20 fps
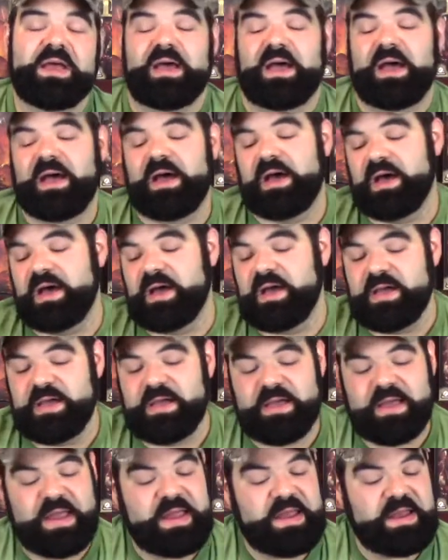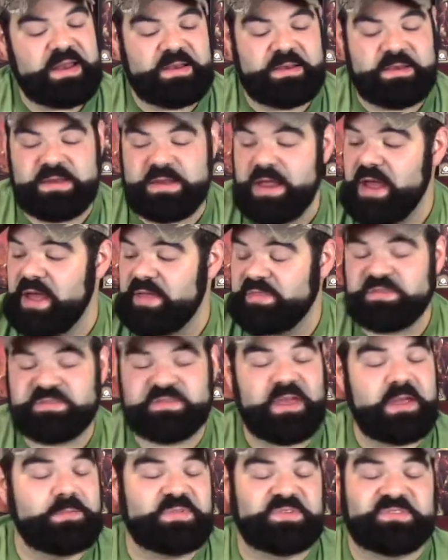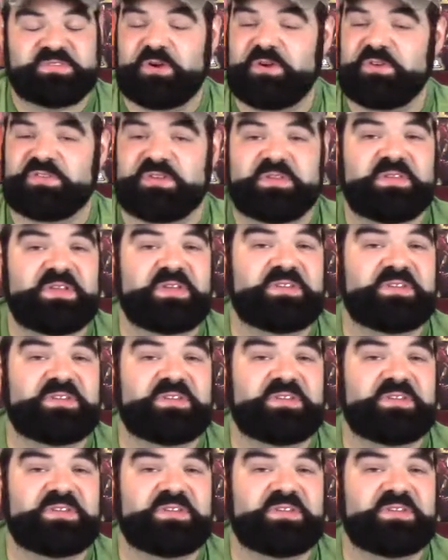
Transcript: Uh, and yeah, this game deserves it.